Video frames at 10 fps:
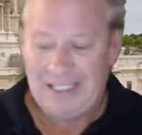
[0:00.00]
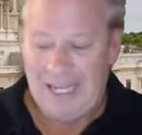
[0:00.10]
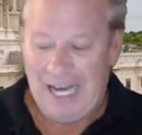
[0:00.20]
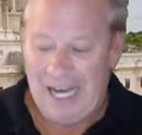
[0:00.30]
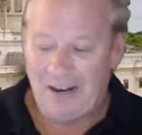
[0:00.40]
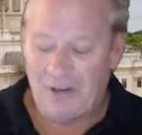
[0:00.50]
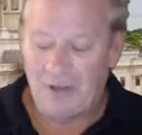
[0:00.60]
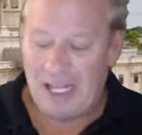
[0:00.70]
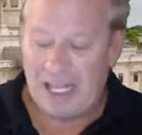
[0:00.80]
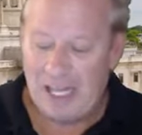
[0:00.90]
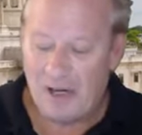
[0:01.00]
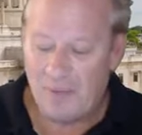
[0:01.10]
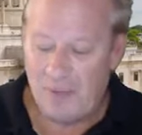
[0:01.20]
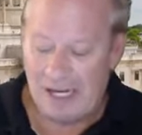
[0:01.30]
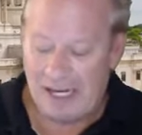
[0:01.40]
I don't know, like he could
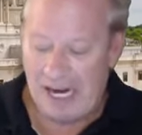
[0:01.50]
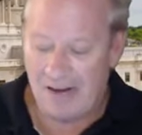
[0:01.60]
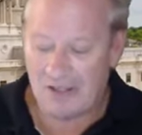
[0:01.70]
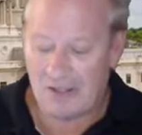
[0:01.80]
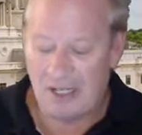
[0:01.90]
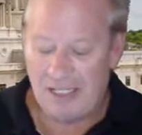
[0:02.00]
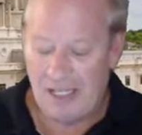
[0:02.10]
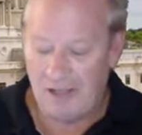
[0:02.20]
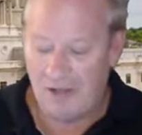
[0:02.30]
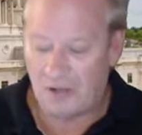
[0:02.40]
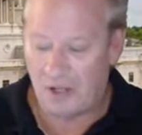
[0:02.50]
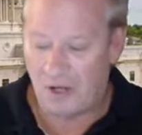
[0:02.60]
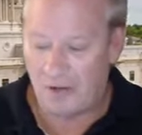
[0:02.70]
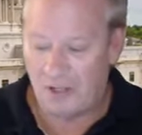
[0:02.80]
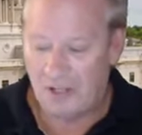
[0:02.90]
be a character on
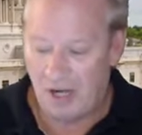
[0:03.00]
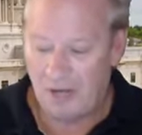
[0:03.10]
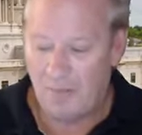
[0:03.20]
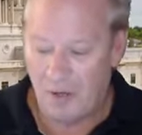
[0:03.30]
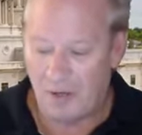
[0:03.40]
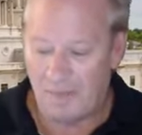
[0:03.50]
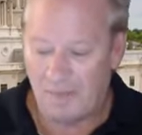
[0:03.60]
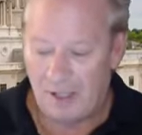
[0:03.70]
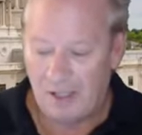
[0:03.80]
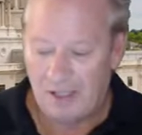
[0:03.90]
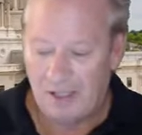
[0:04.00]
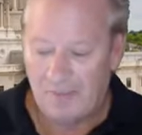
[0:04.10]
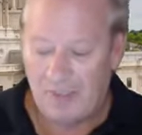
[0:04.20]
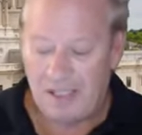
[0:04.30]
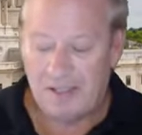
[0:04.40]
Yellowstone. Doug Burnham.
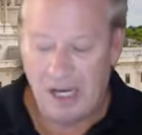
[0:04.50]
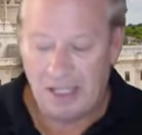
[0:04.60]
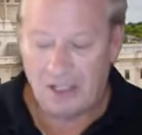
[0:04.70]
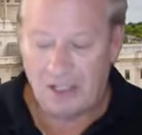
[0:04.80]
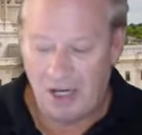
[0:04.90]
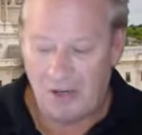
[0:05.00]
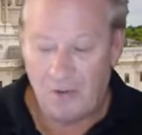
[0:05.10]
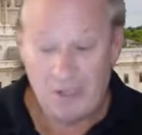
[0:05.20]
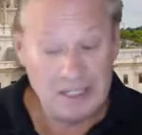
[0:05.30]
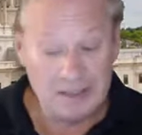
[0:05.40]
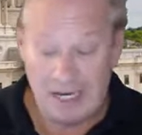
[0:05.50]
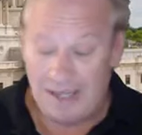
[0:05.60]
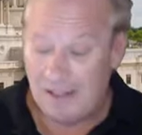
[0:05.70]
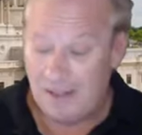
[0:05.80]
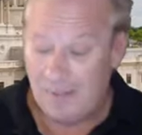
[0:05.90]
But he's got dough. He's on
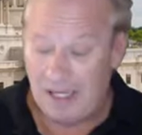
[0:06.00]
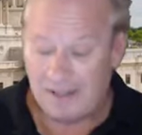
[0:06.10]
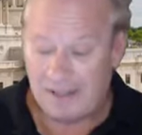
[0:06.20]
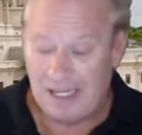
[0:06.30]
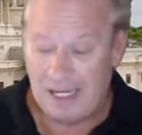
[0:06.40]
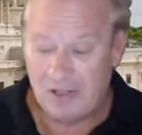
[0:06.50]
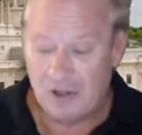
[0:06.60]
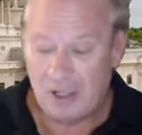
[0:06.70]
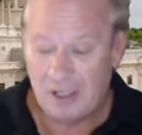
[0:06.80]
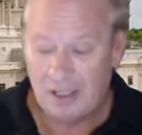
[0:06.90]
the debate stage.